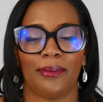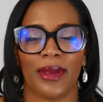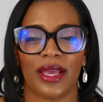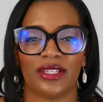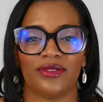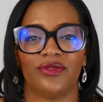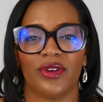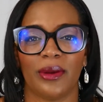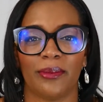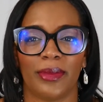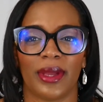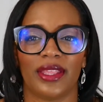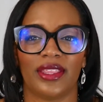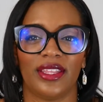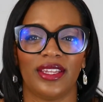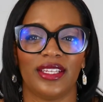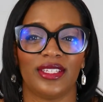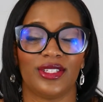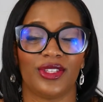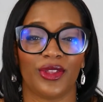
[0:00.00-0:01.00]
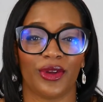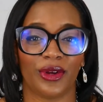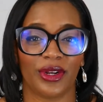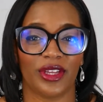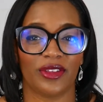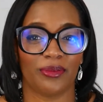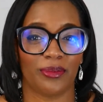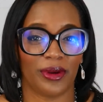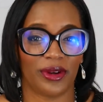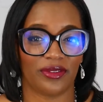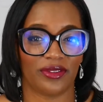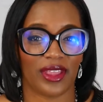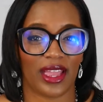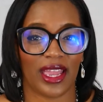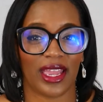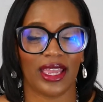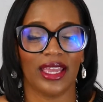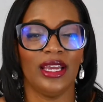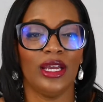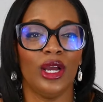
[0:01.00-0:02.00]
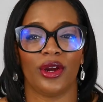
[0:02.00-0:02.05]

best friend Bethany's 30th birthday.